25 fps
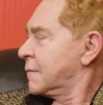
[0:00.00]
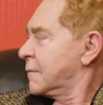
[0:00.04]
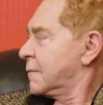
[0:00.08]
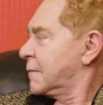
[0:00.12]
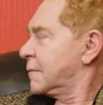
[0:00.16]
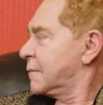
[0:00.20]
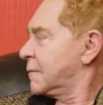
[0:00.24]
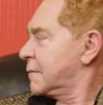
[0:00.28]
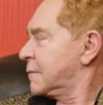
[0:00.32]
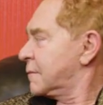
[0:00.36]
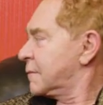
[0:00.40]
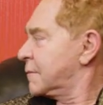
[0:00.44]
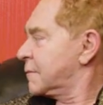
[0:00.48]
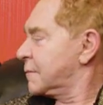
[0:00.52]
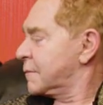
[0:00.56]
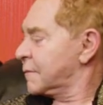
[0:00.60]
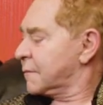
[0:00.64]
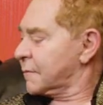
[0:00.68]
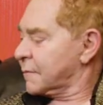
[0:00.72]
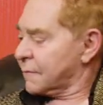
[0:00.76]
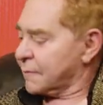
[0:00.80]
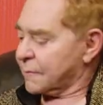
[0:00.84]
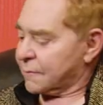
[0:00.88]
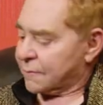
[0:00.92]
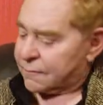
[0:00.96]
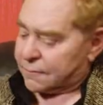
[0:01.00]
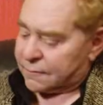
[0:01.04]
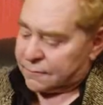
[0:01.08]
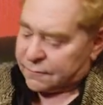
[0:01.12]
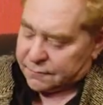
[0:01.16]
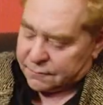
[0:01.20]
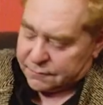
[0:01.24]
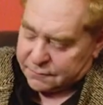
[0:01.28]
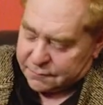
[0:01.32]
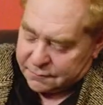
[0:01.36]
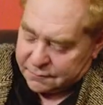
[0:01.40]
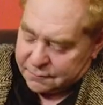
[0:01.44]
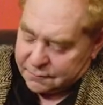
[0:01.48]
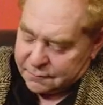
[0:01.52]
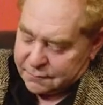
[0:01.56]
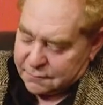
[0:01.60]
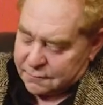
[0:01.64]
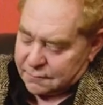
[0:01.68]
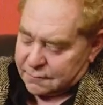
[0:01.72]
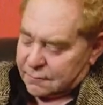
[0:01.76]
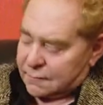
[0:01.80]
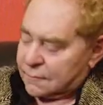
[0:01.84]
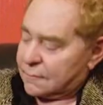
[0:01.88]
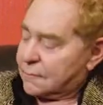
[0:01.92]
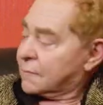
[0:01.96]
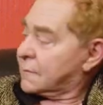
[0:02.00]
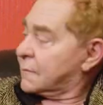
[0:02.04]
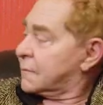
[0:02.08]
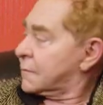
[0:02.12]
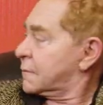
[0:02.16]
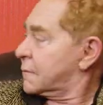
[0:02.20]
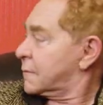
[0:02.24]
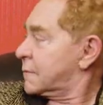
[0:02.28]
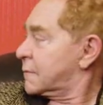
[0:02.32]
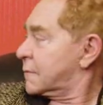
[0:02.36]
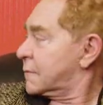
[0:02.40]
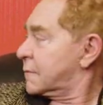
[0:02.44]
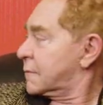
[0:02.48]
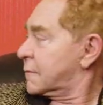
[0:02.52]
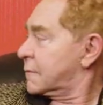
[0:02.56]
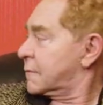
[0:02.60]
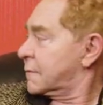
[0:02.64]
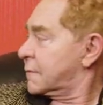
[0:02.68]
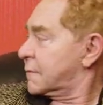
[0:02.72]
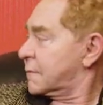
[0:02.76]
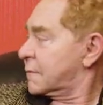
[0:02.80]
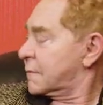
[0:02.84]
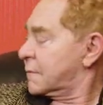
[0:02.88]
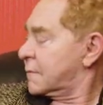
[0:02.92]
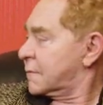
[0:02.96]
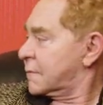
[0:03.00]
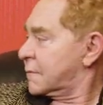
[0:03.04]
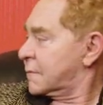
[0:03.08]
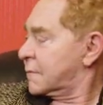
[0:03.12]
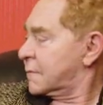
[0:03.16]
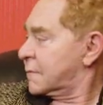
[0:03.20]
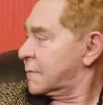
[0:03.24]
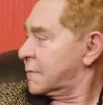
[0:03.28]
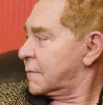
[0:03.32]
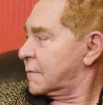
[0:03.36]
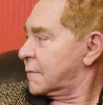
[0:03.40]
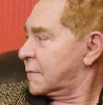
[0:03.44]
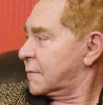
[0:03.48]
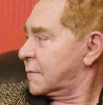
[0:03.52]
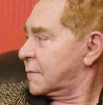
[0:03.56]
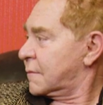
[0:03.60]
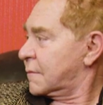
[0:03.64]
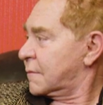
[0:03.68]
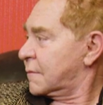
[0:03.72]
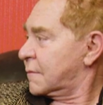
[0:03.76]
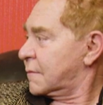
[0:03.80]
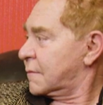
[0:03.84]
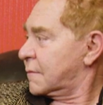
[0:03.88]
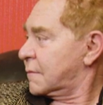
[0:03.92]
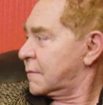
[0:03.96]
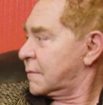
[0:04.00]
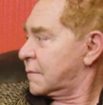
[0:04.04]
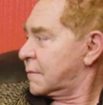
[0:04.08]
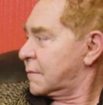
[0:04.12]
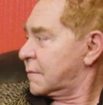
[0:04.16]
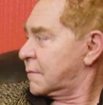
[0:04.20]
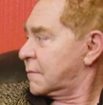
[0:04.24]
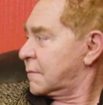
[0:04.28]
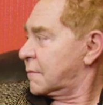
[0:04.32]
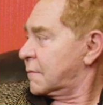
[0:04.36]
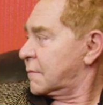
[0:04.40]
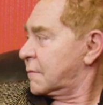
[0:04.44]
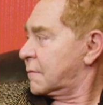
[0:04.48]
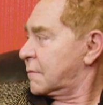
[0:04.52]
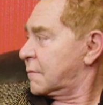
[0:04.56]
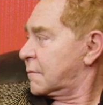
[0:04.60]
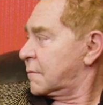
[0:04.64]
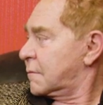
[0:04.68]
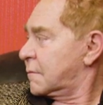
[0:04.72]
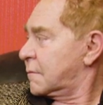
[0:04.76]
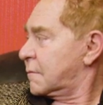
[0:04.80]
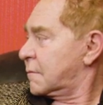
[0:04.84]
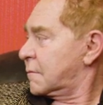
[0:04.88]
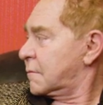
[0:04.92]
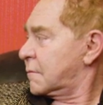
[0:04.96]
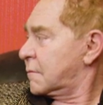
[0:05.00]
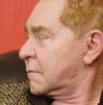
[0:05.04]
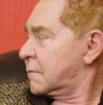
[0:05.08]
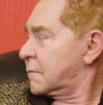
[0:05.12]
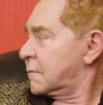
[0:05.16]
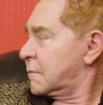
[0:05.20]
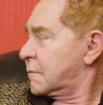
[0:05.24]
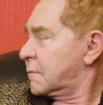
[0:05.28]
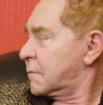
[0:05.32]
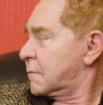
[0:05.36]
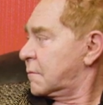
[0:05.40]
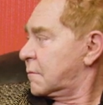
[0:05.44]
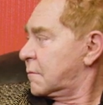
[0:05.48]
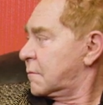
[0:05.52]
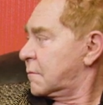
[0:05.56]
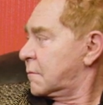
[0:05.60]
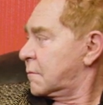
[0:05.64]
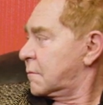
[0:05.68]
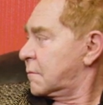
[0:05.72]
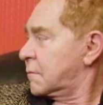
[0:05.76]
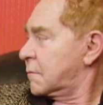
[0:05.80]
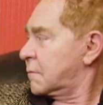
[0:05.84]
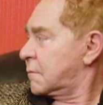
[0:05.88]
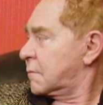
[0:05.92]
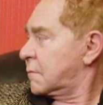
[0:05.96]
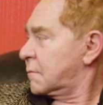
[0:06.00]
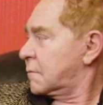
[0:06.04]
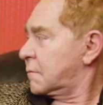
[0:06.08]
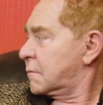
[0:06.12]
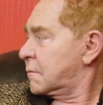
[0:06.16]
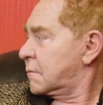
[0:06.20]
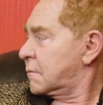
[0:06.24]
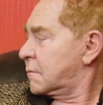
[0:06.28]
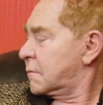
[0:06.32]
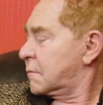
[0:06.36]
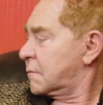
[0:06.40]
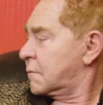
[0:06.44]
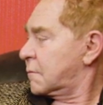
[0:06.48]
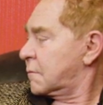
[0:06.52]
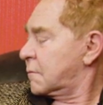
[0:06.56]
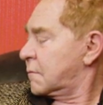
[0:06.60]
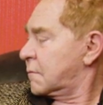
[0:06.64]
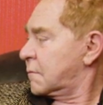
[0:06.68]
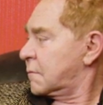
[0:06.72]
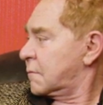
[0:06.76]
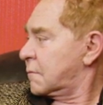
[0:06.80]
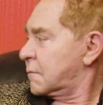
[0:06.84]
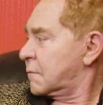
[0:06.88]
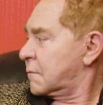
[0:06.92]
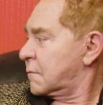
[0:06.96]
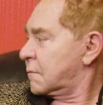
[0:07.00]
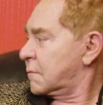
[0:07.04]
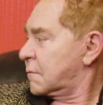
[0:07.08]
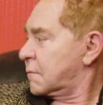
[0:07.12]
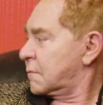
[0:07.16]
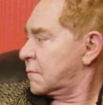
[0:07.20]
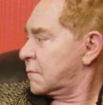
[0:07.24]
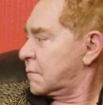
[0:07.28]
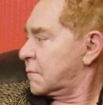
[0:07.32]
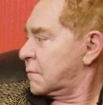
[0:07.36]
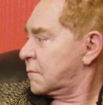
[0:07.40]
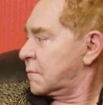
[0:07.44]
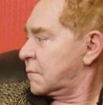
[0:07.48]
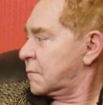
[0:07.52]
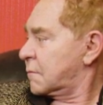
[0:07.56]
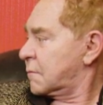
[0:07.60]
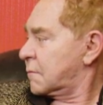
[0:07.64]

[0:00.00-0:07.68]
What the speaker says: No words are spoken by the person on screen.